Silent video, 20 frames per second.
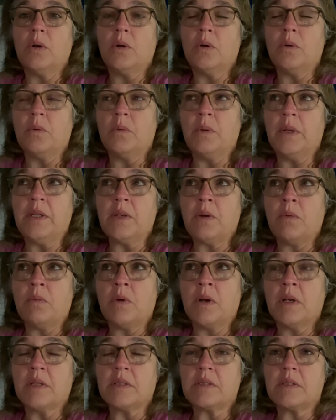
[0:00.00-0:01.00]
we don't
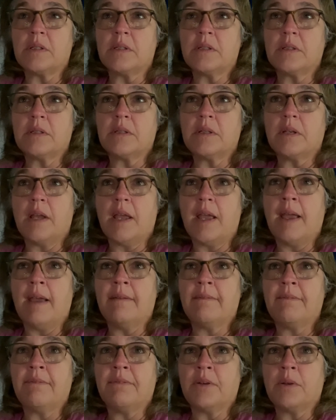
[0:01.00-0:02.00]
want
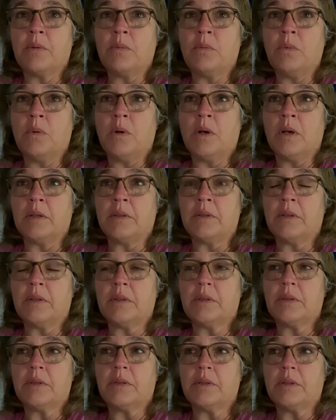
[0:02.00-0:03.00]
everyone
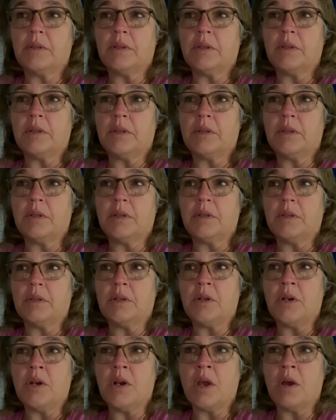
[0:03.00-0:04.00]

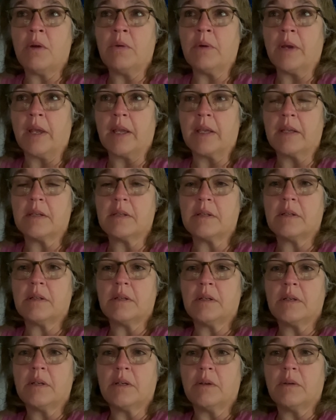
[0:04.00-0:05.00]
knowing
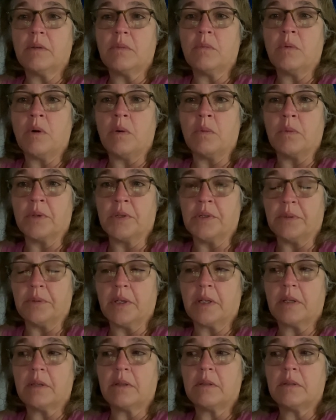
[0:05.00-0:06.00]
what we're
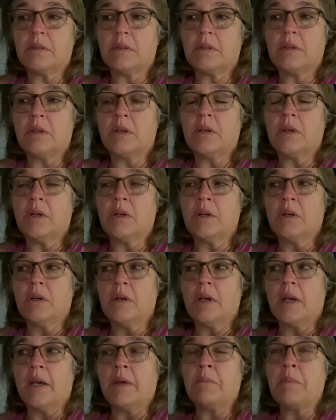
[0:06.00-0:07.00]
doing.
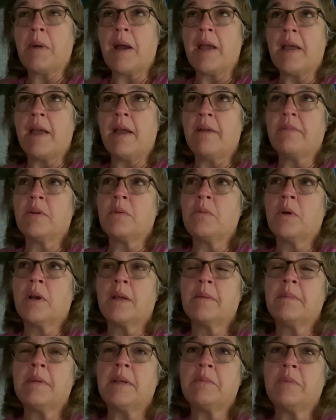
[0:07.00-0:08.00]
And by everyone,
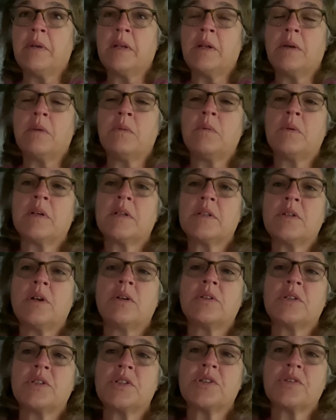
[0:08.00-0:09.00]
I mean we don't want to
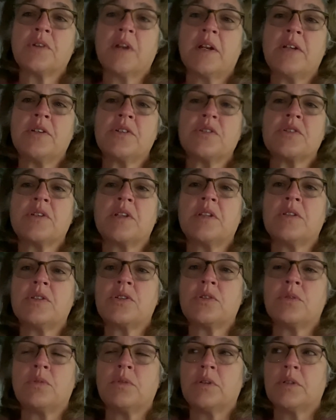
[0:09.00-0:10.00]
talk to strangers in the
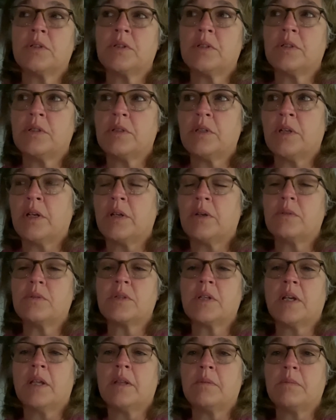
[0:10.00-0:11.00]
store and, you know,
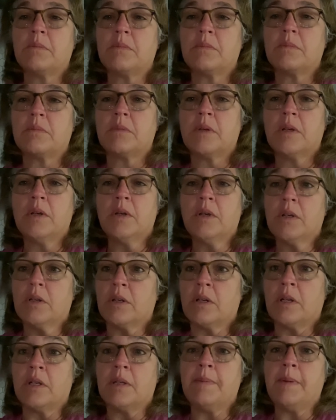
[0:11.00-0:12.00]
tell them
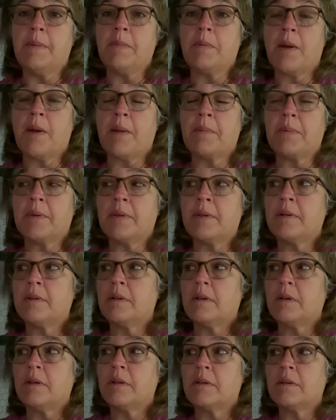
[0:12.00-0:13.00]
you need to be prepping,
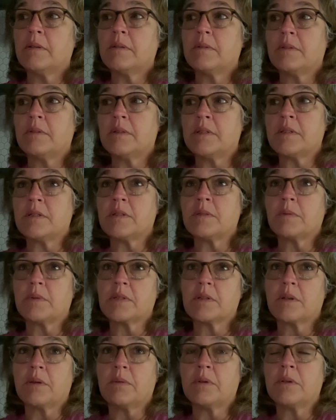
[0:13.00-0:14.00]
uh, this is what's
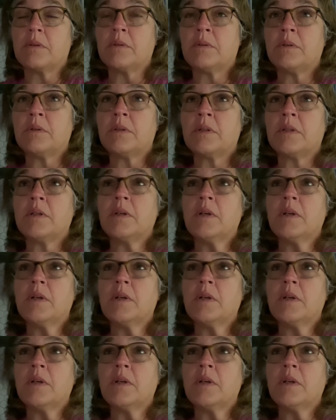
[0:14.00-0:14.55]
going on.